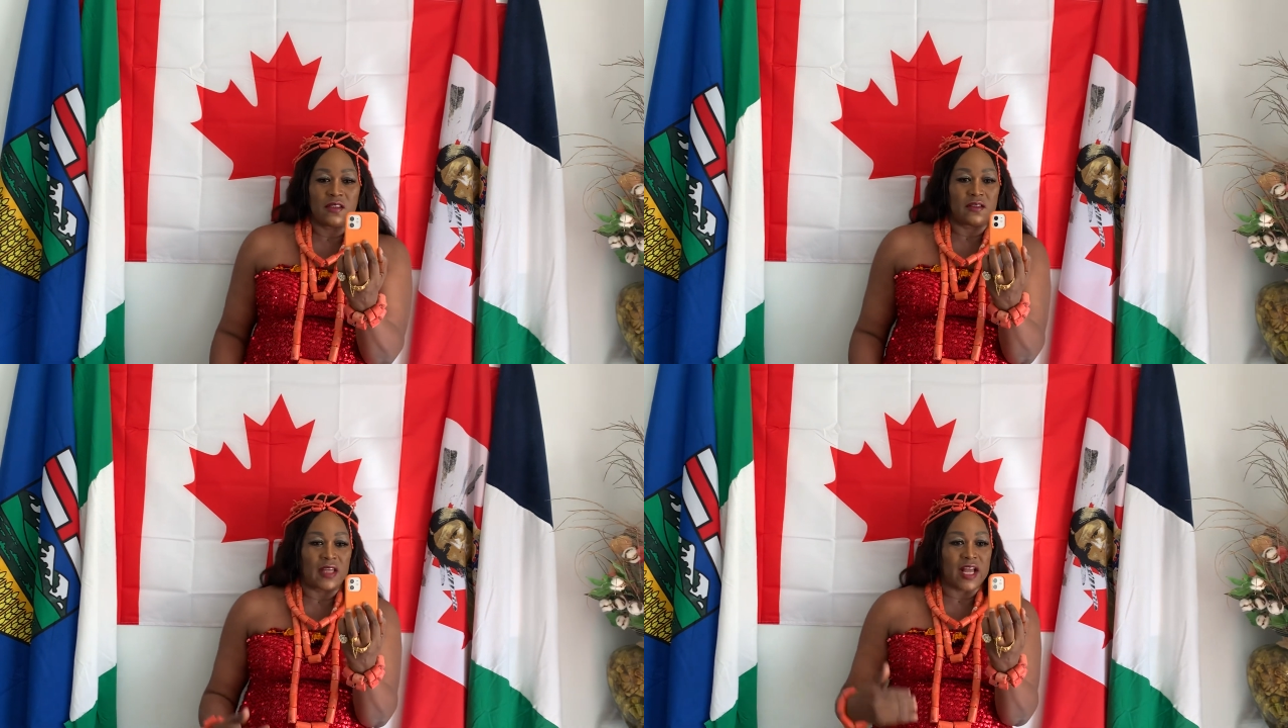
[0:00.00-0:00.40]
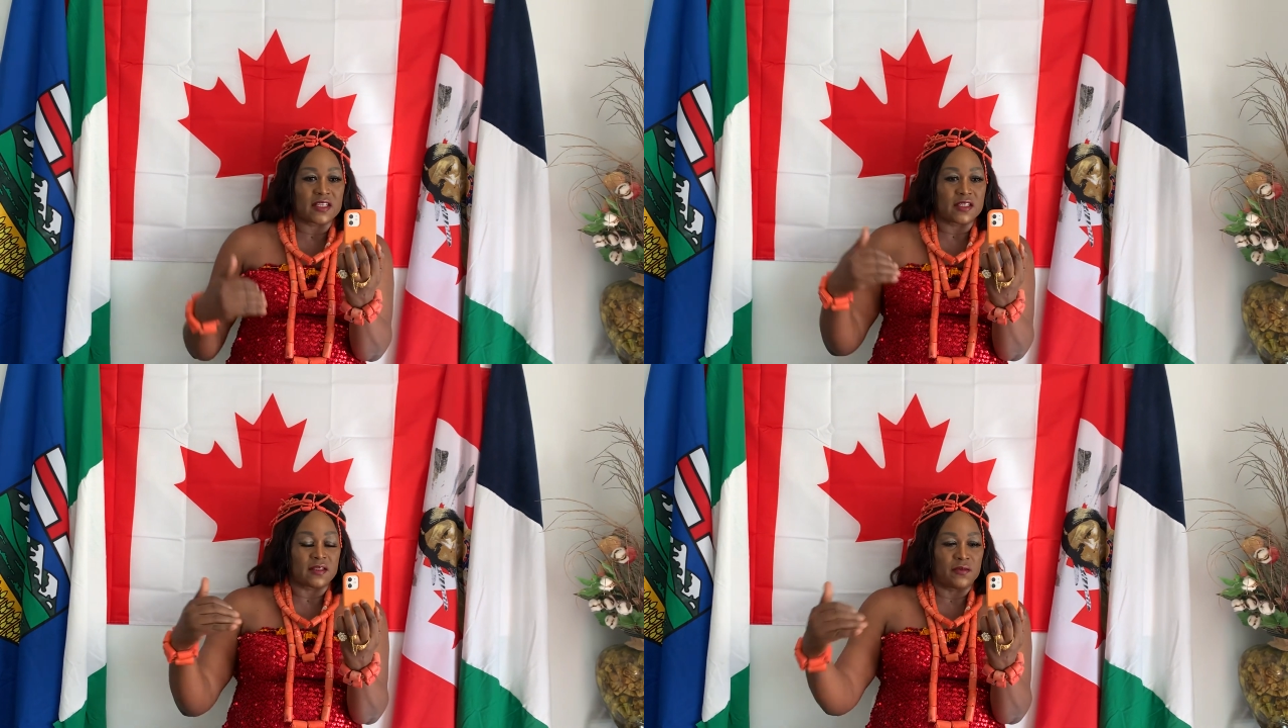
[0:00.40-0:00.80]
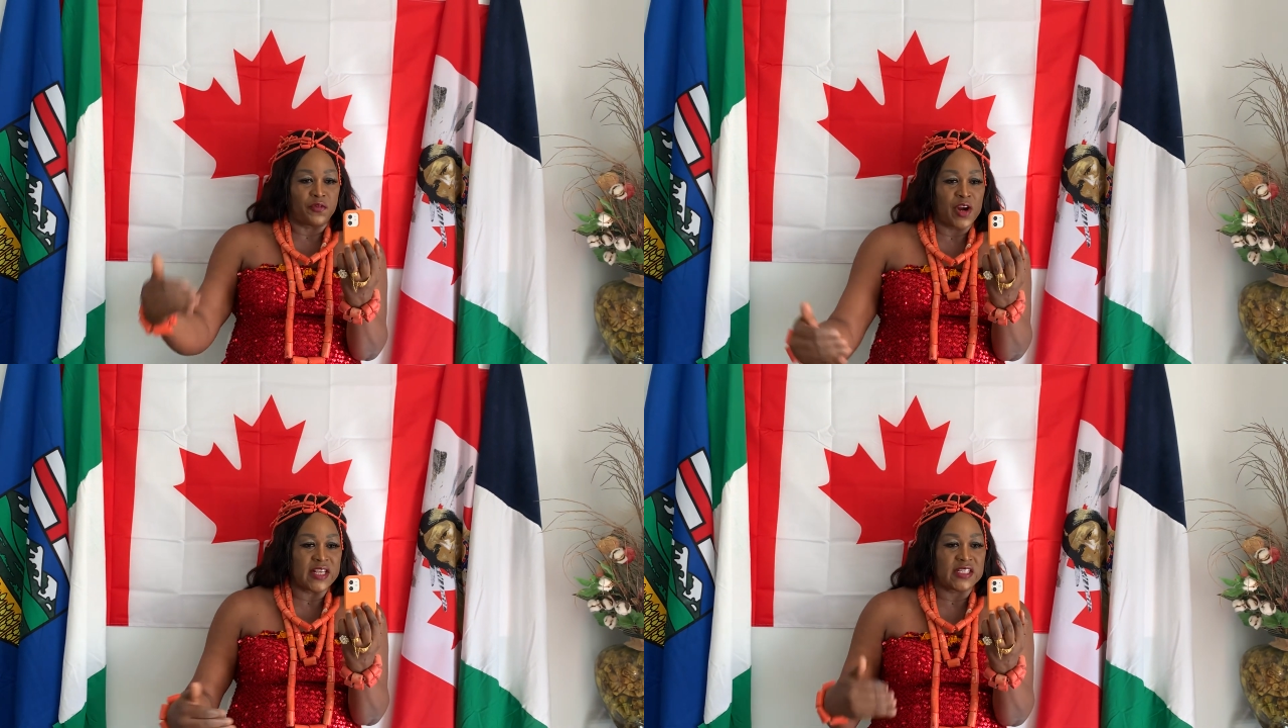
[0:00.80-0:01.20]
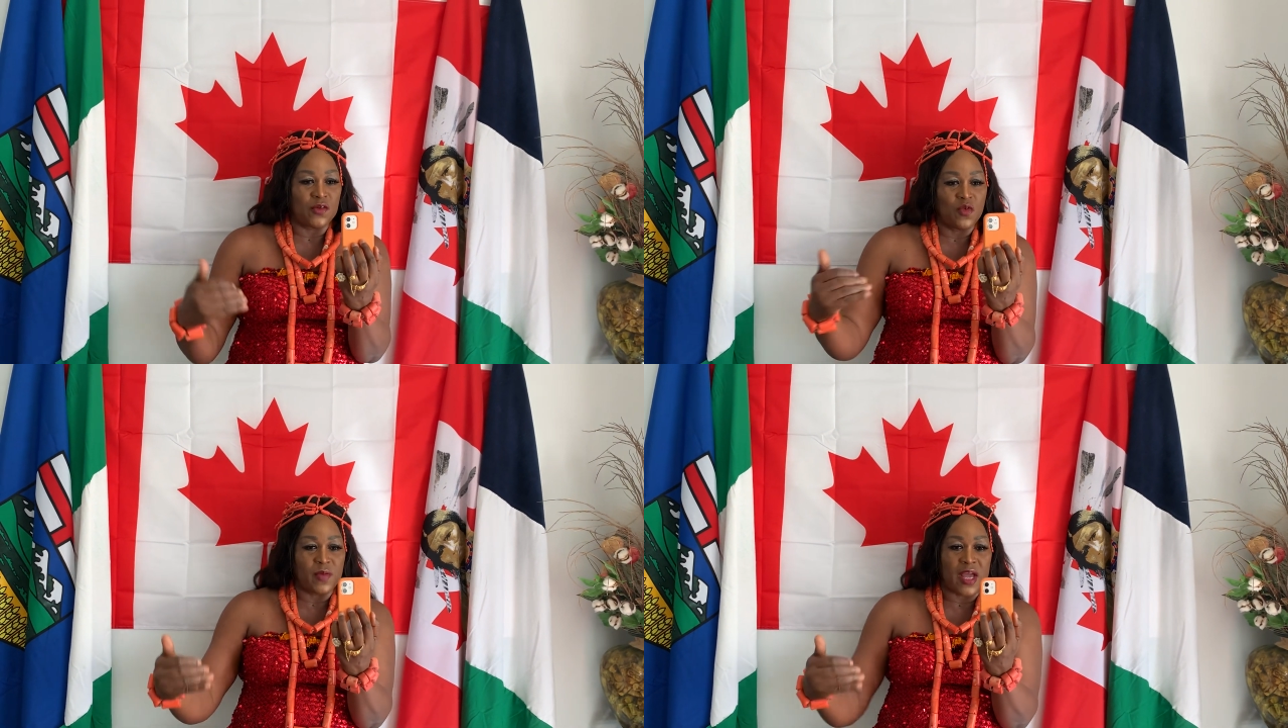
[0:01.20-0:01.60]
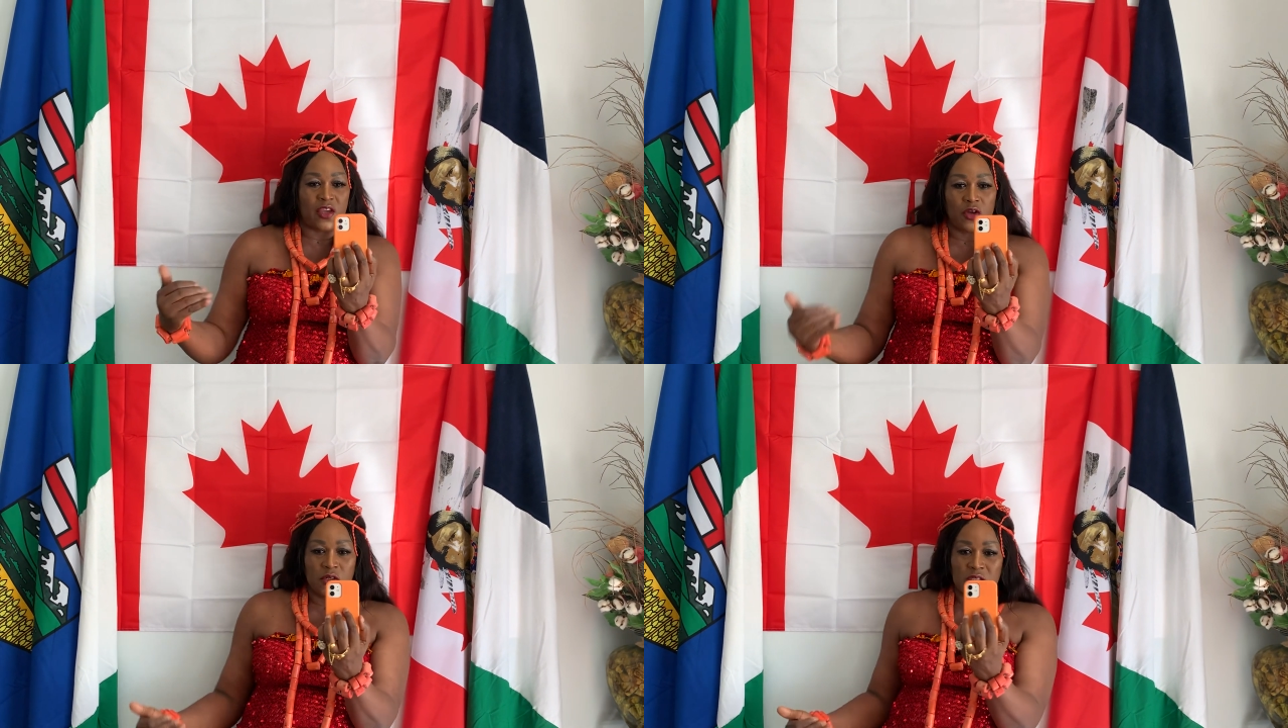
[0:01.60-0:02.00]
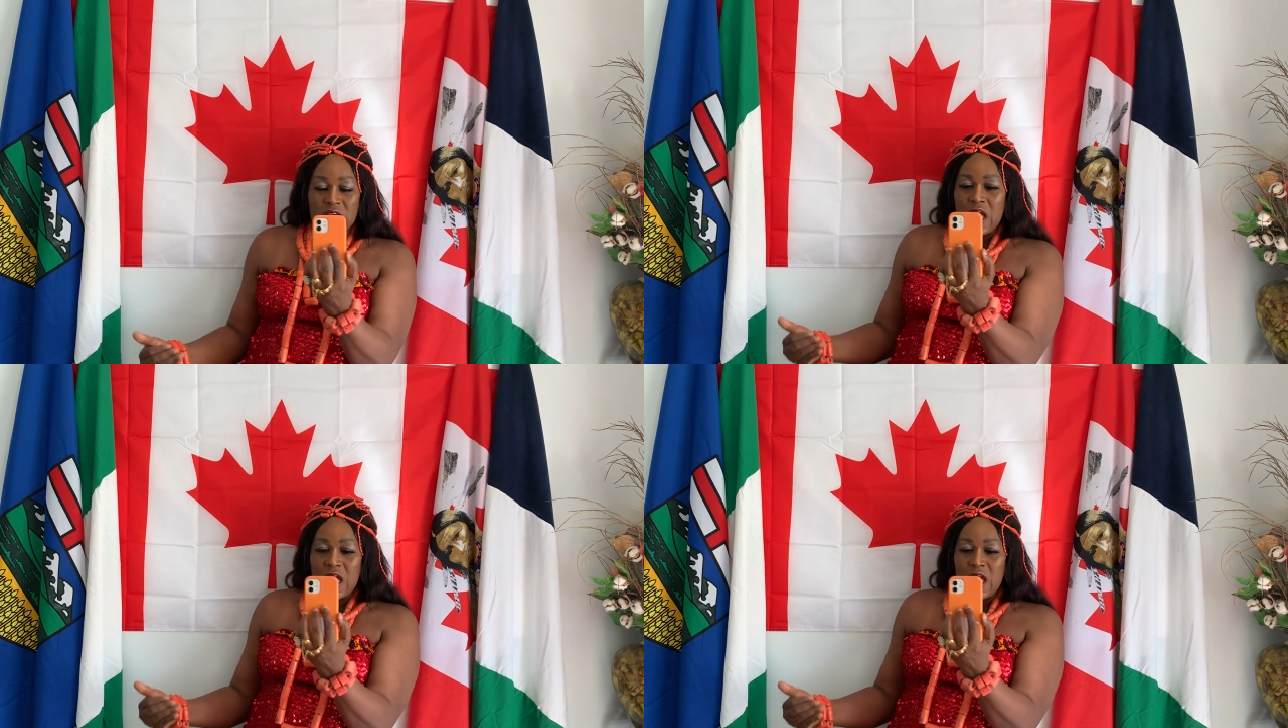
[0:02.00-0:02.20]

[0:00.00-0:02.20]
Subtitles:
that phrase the woman used.